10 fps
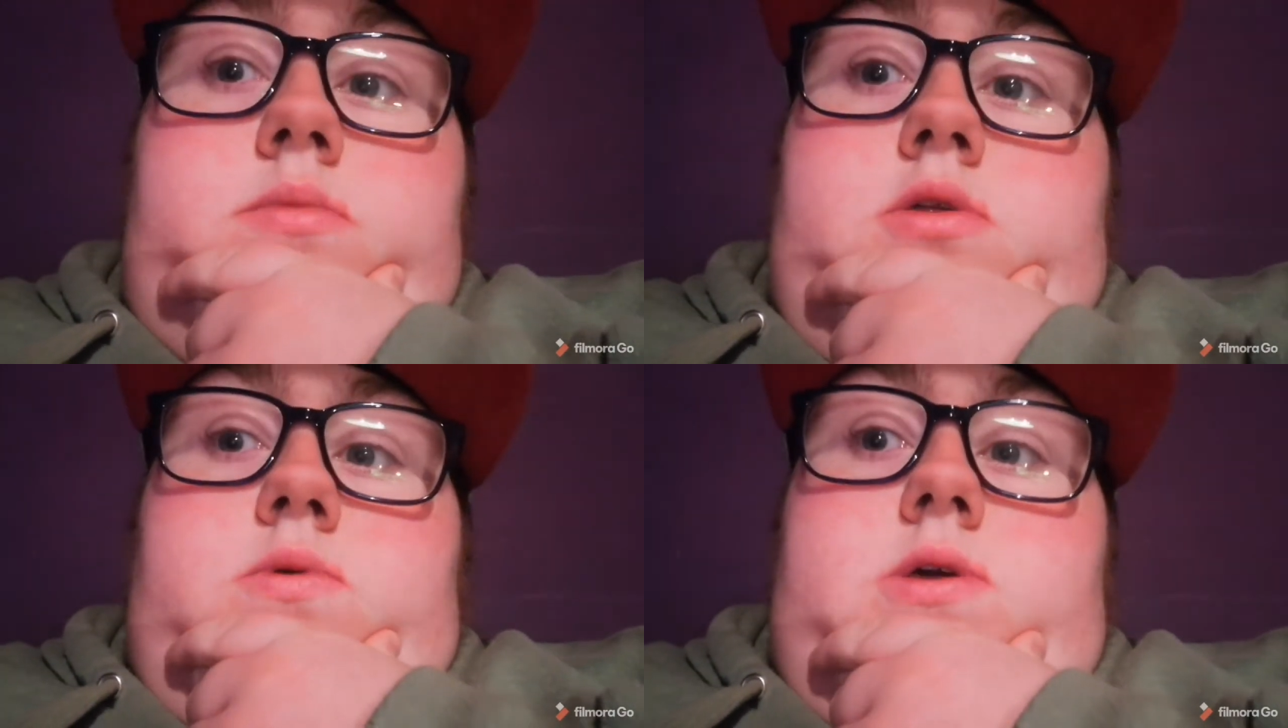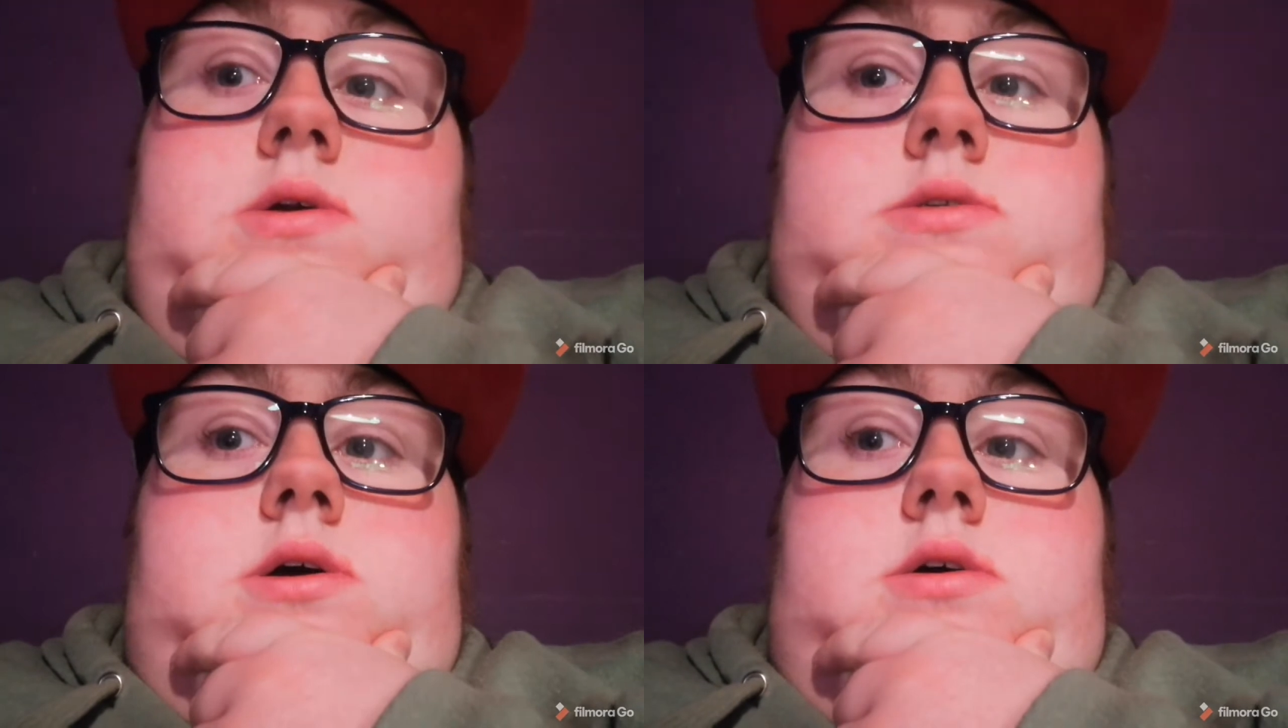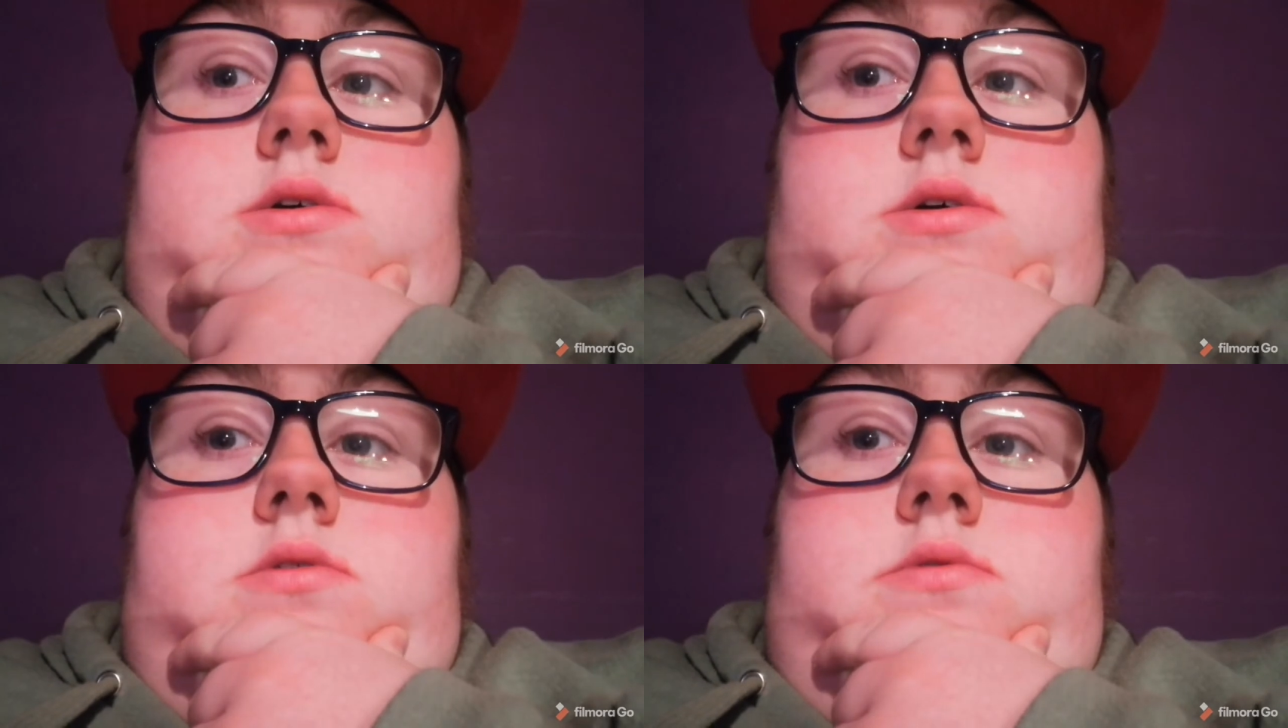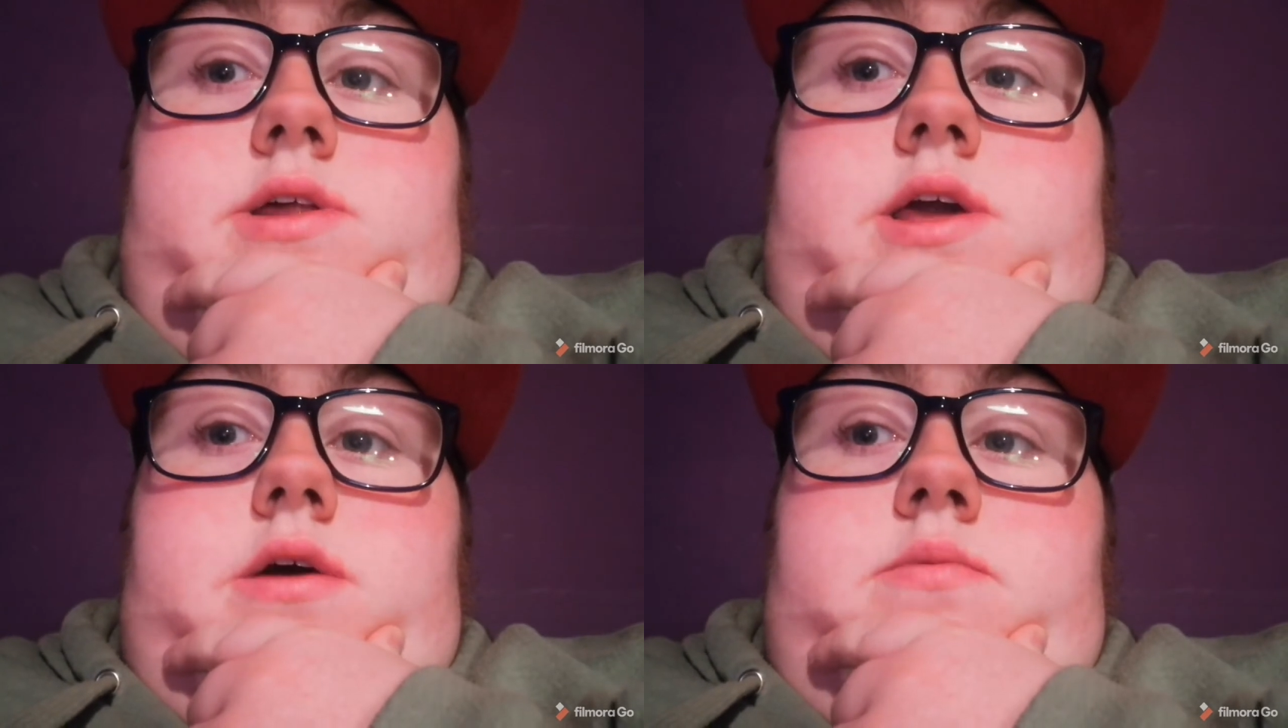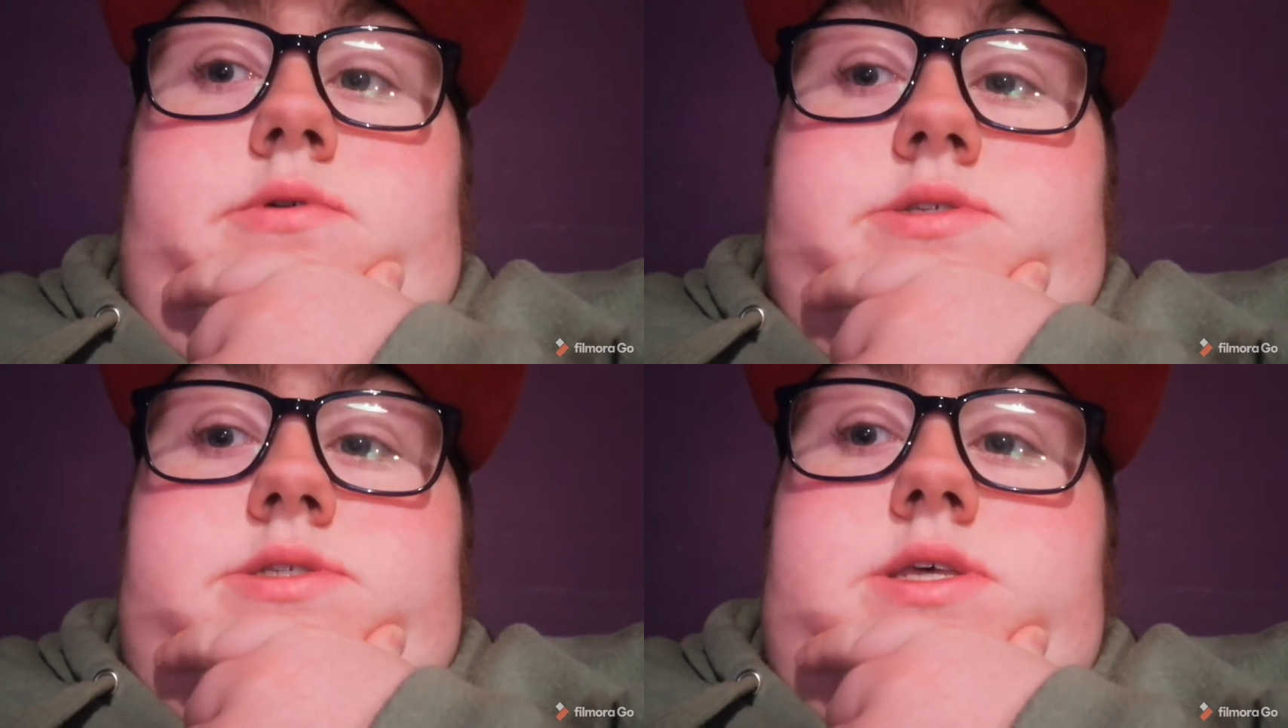midweek, I saw it'll really
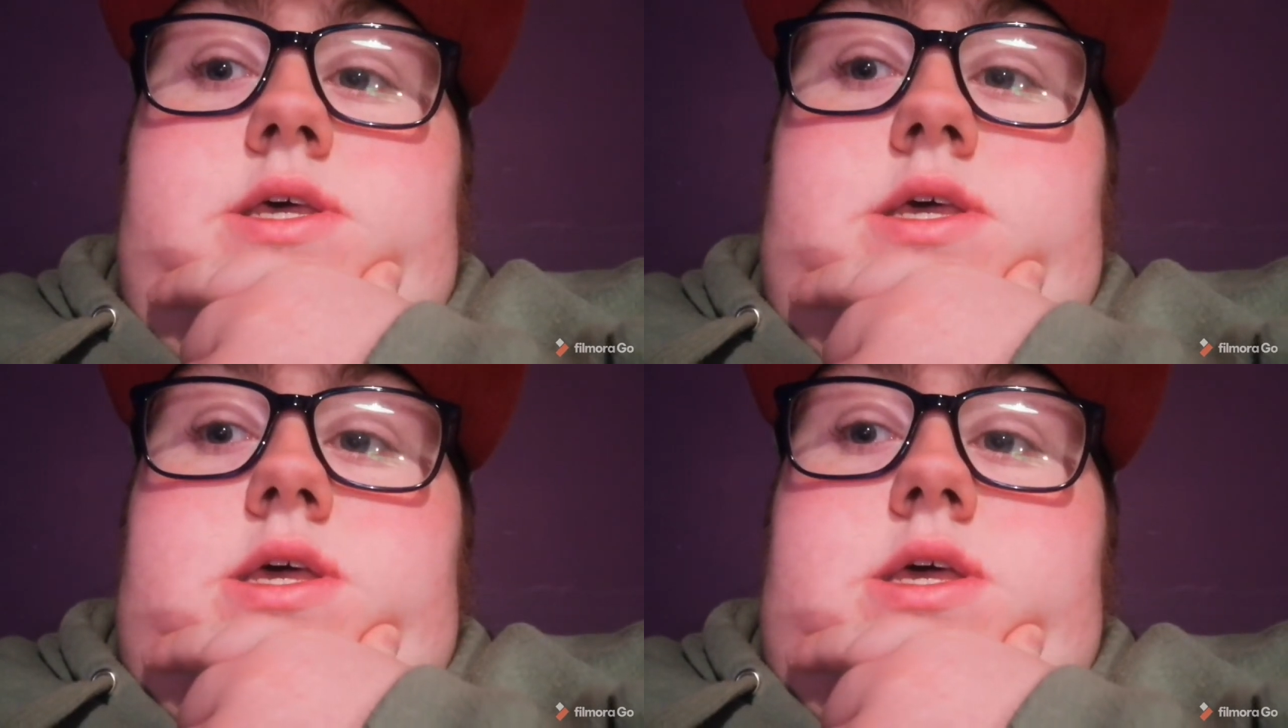help us.